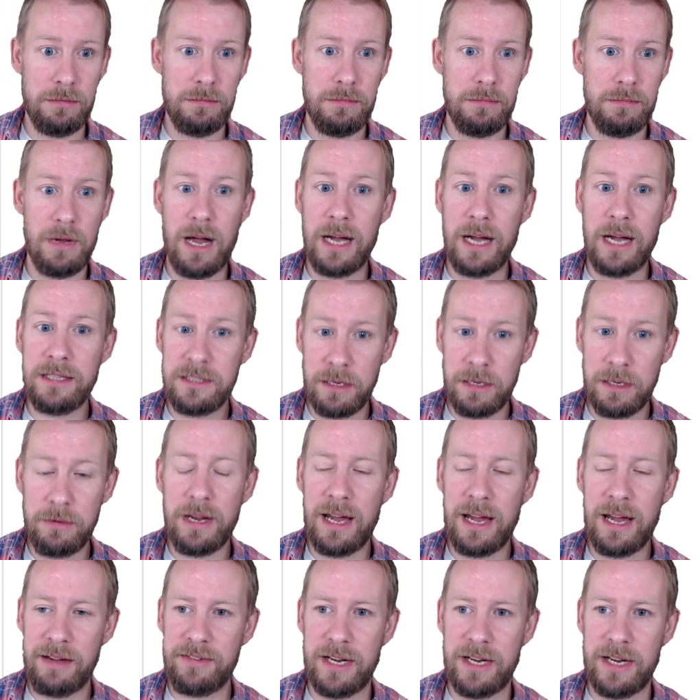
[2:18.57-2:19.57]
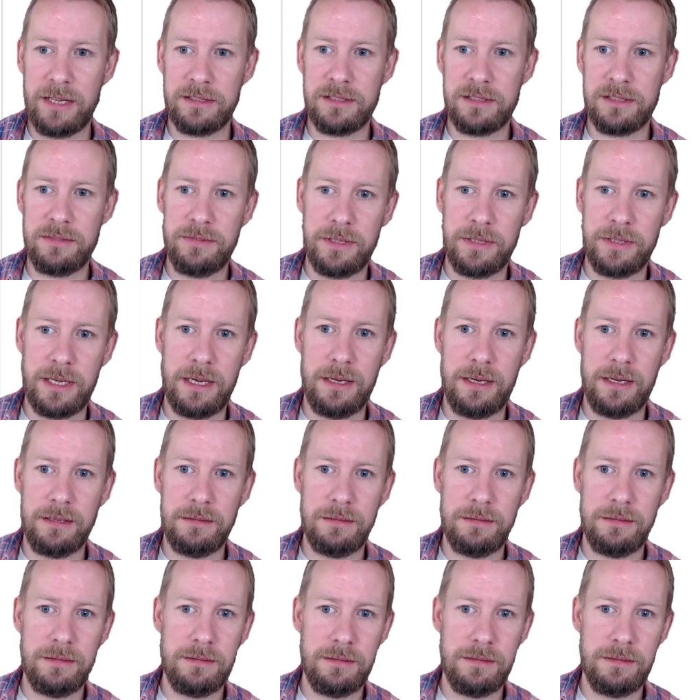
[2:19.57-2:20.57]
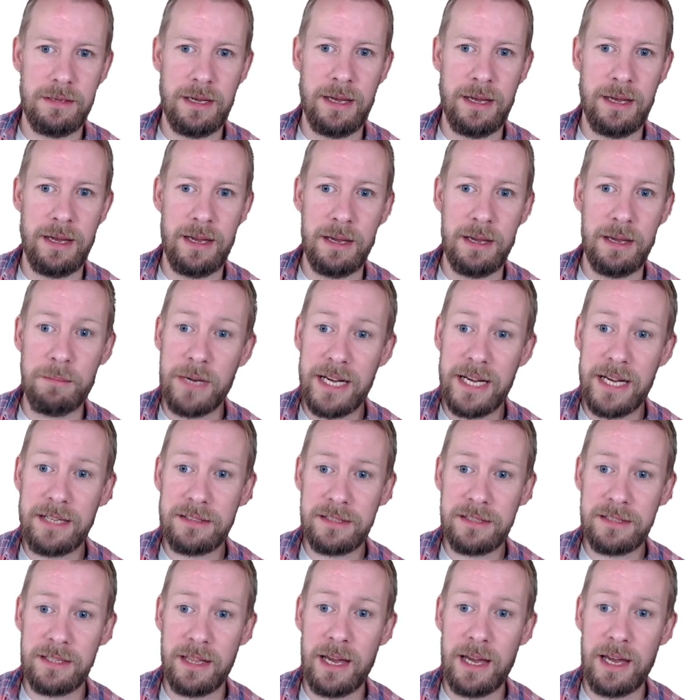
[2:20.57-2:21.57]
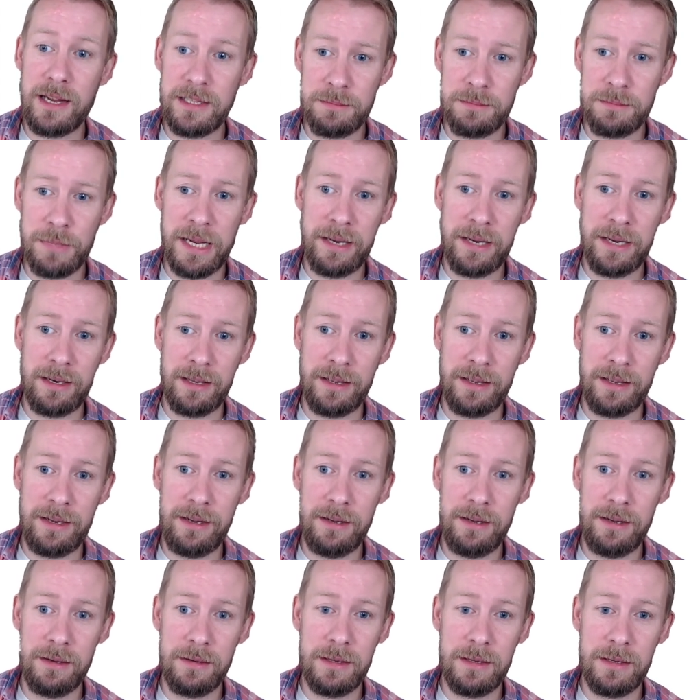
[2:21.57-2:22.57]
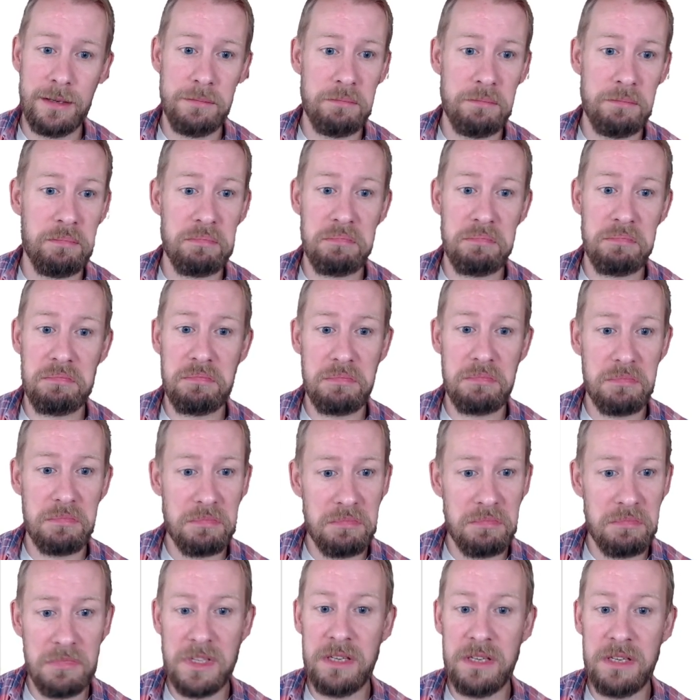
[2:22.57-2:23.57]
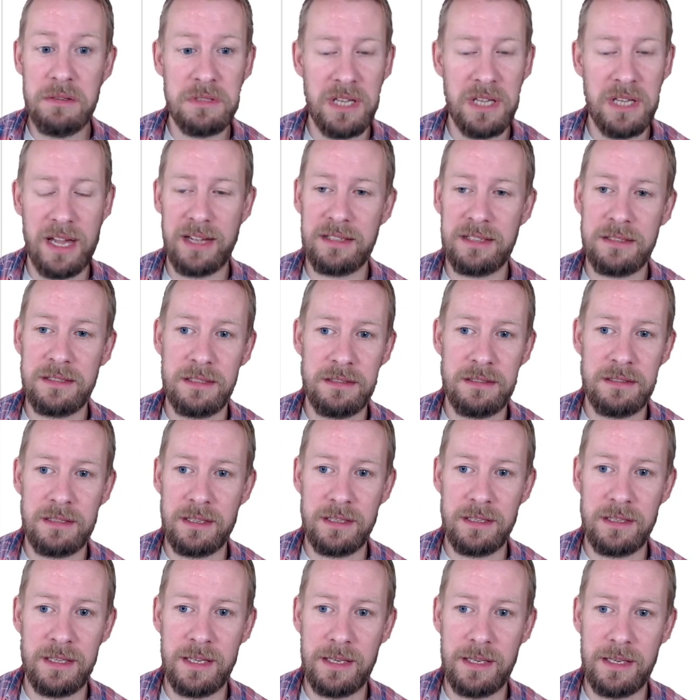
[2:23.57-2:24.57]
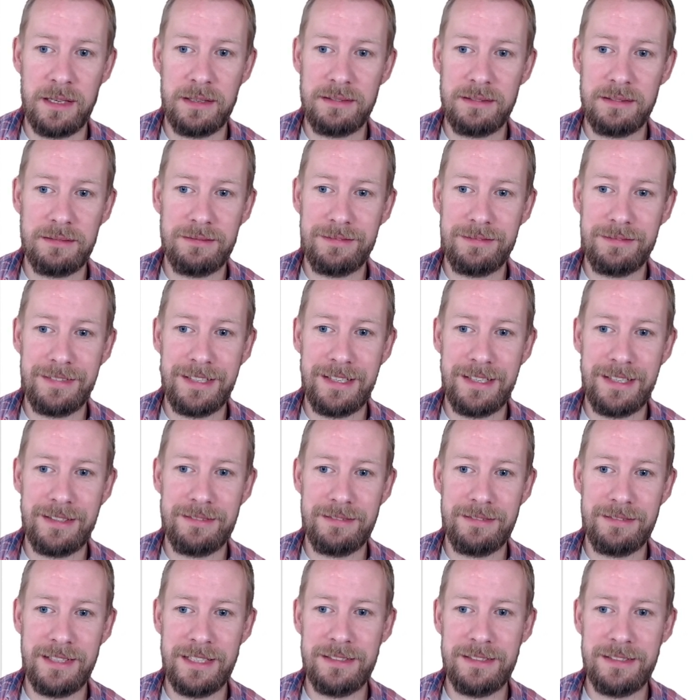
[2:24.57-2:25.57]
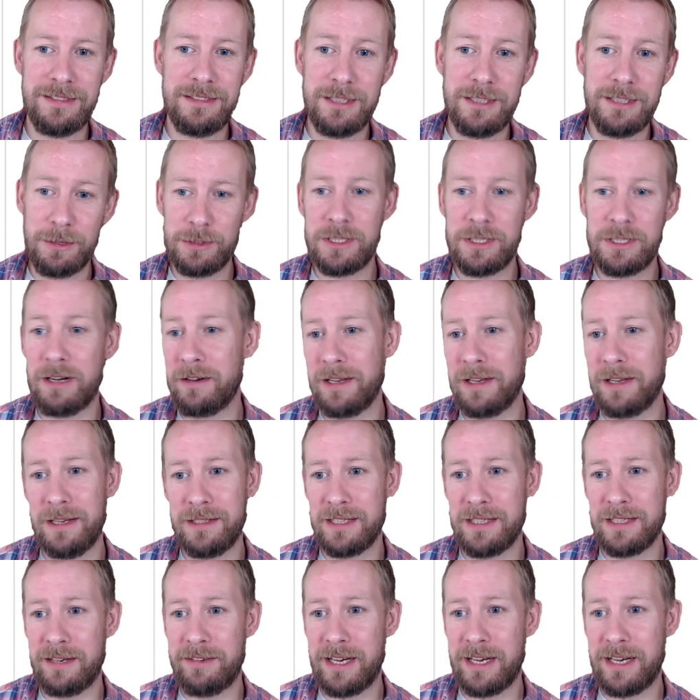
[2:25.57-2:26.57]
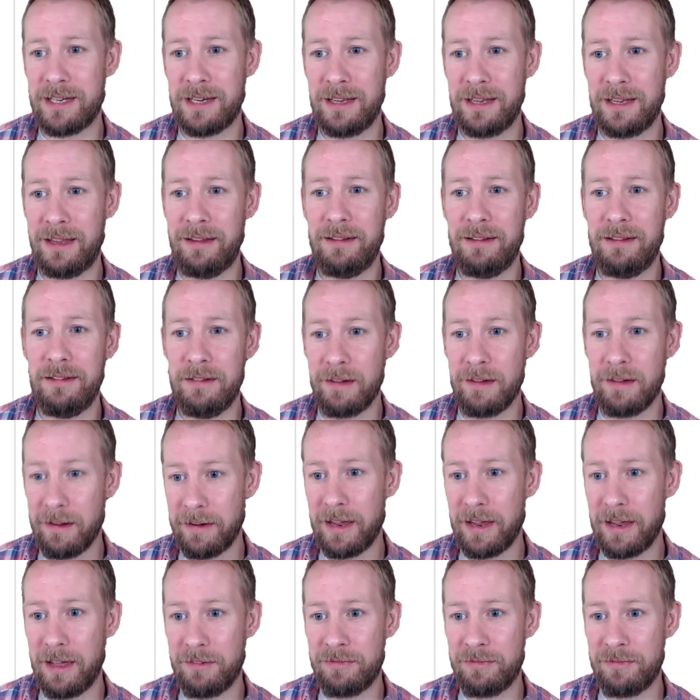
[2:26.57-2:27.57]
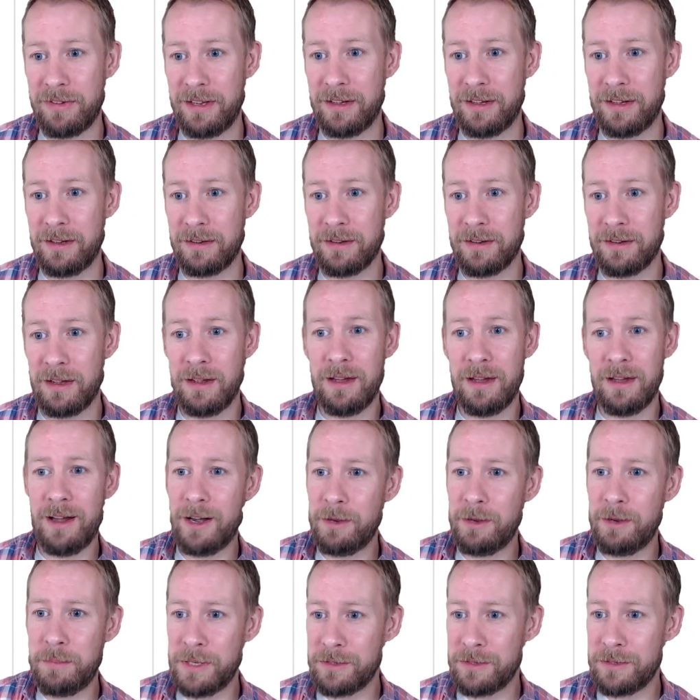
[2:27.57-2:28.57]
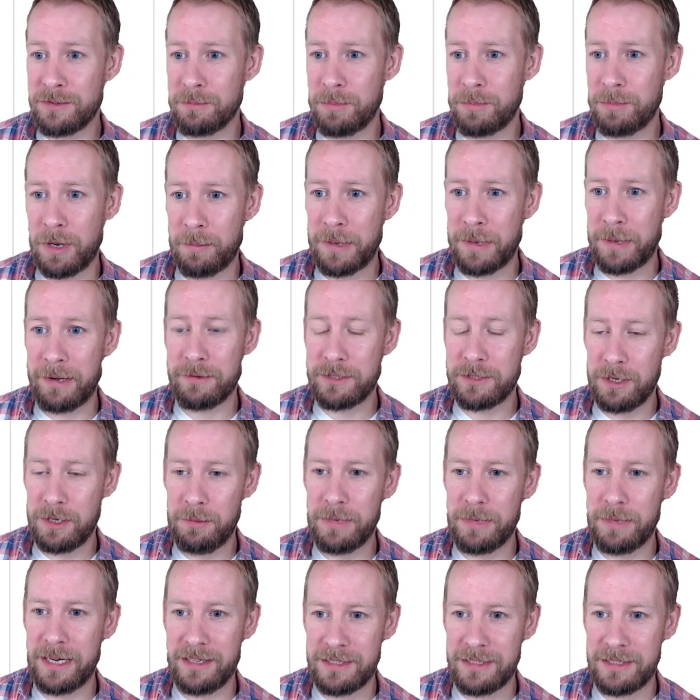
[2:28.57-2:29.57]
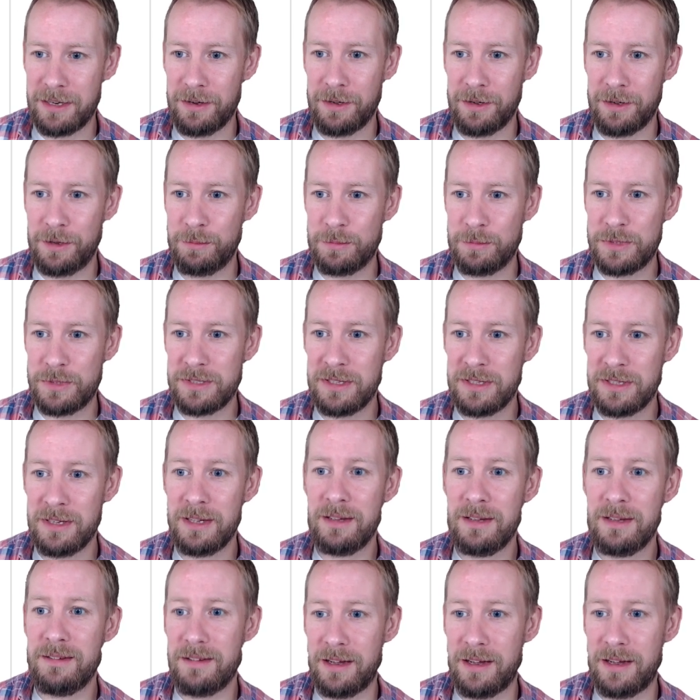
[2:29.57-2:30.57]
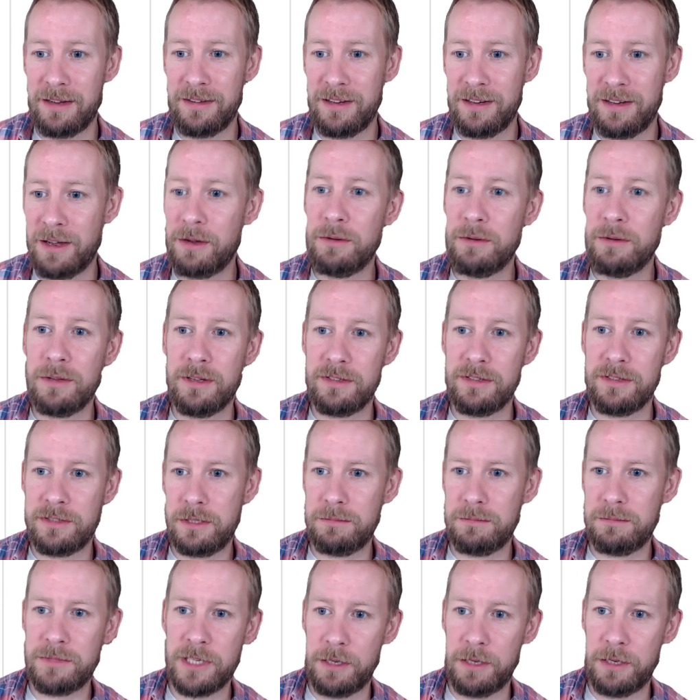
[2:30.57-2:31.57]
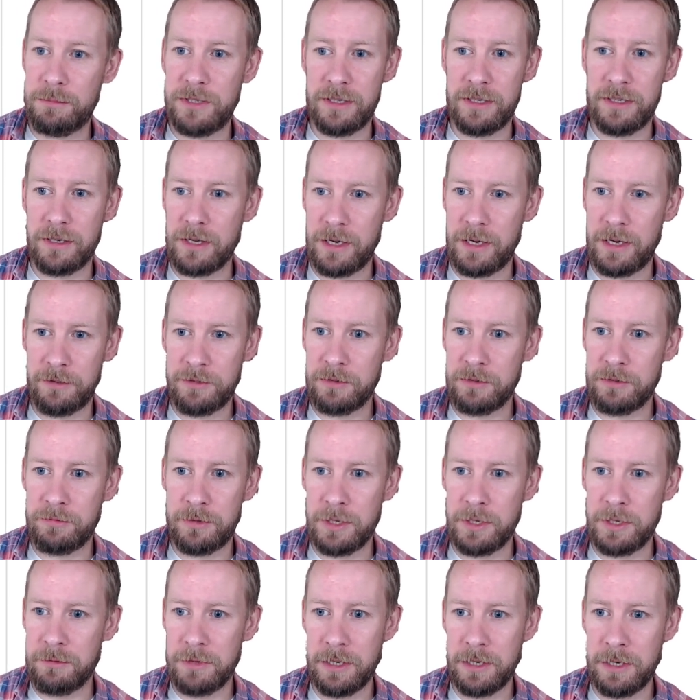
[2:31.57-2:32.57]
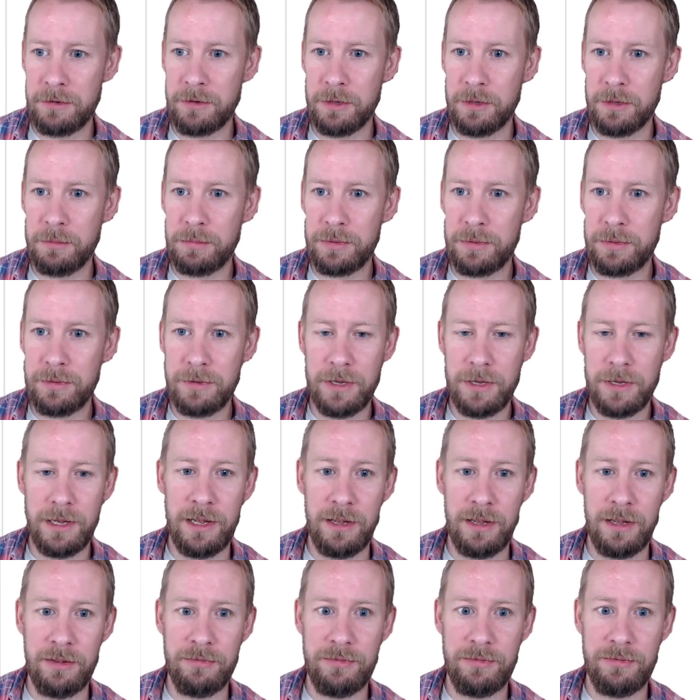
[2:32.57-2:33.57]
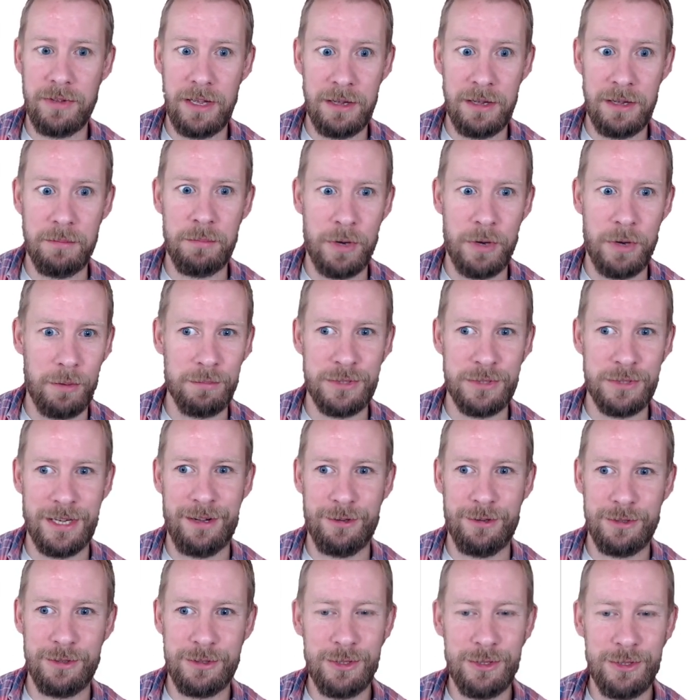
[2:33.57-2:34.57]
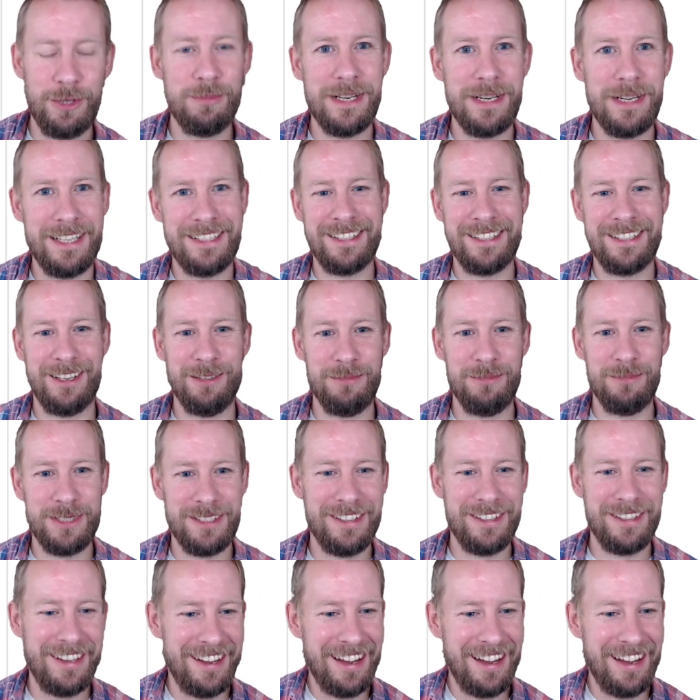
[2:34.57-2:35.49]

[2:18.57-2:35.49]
I don't have an answer for that. And my answer to that is mainly use hex to try and kill it. Yeah, is don't target it directly. You're going to get feared. Hope it doesn't pop out too many times, and know that sometimes you're going to have to free regroup if it pops out too many times.